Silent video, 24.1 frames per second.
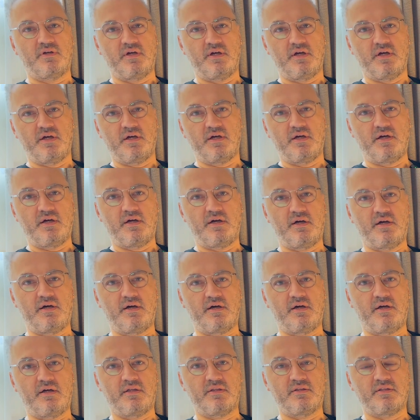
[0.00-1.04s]

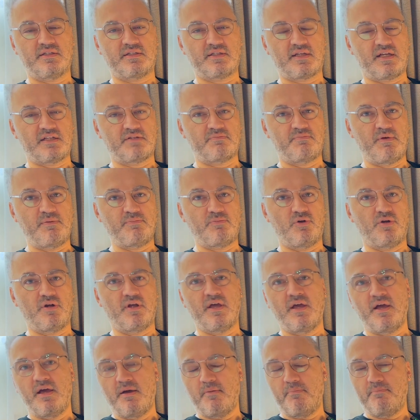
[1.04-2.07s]
uh, this cache memory
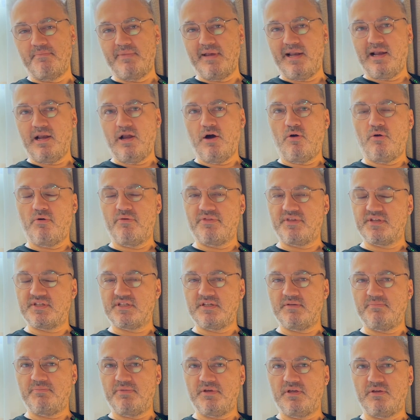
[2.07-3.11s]
below the
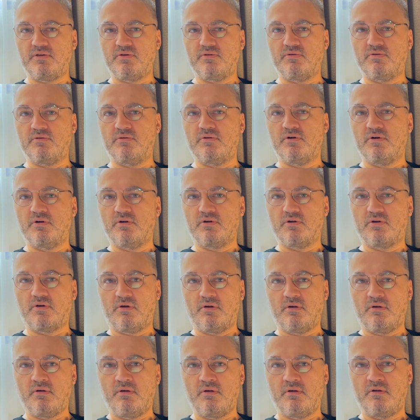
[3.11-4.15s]
C P U
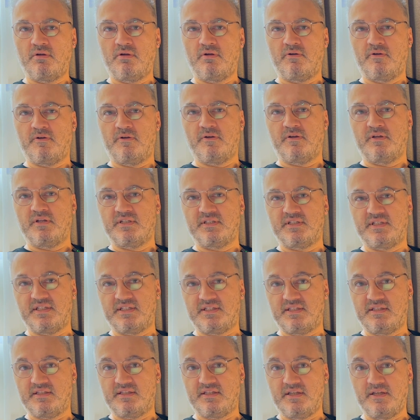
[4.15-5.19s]
core, C
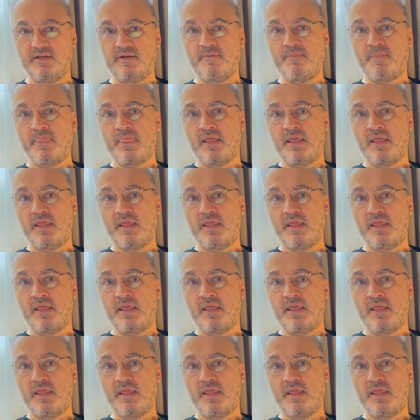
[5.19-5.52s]
C D,